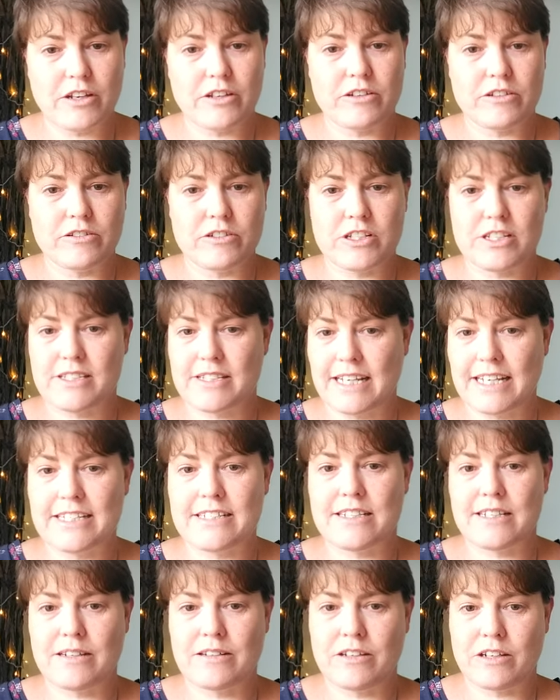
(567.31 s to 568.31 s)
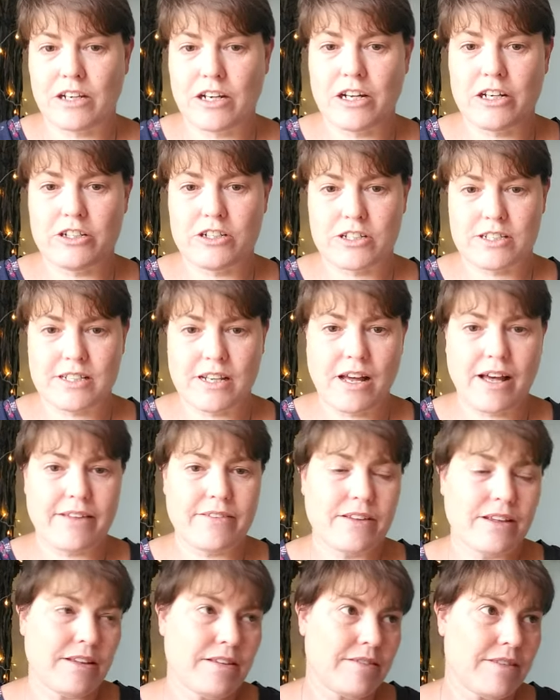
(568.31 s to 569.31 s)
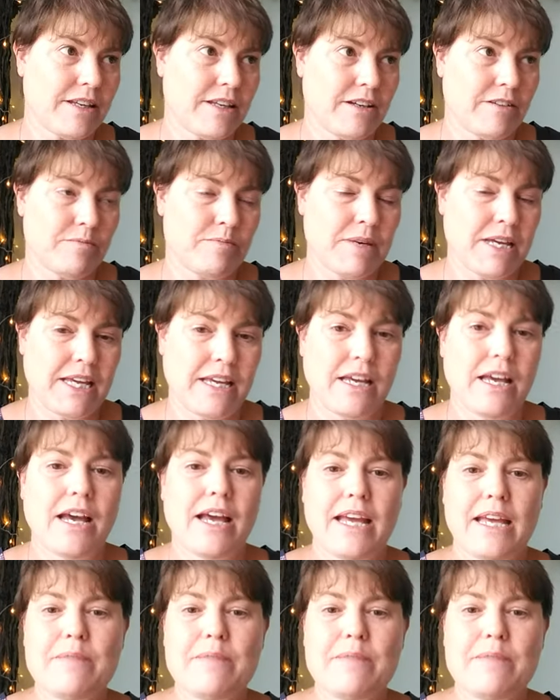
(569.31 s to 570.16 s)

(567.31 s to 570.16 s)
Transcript: you just say to them, you know, just lie there and think of me.